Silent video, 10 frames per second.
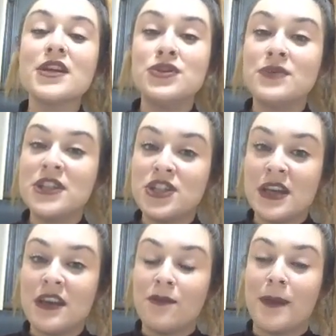to
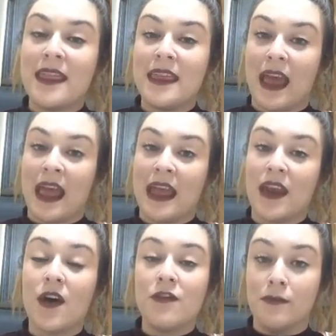achieve by the end
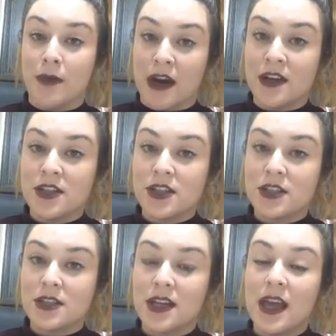of March?